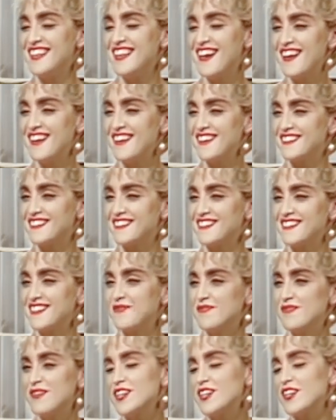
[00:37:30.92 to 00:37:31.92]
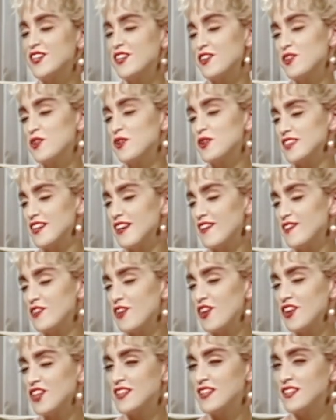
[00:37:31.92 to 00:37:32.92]
Yeah. But, you know, you always have
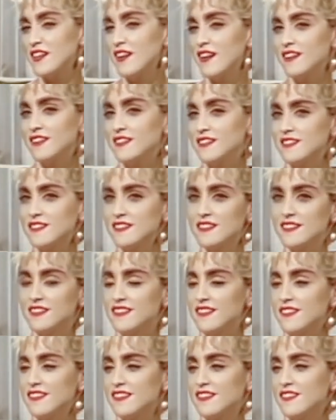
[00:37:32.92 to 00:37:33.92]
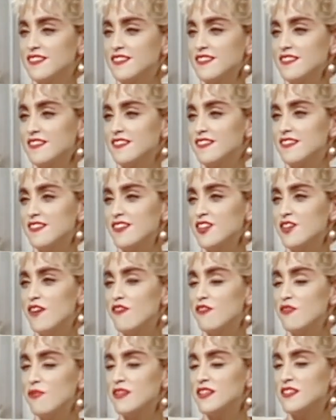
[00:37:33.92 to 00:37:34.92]
your ugly days. Or
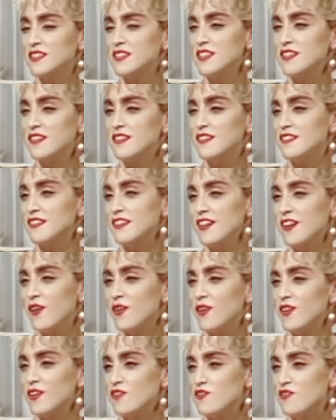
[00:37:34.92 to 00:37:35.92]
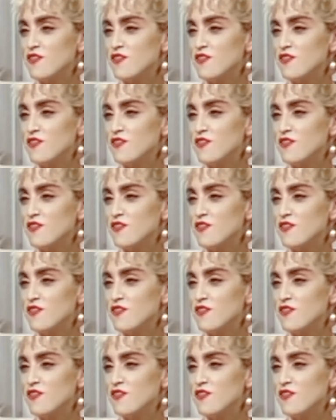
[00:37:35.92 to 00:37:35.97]
you have a big zit, you know,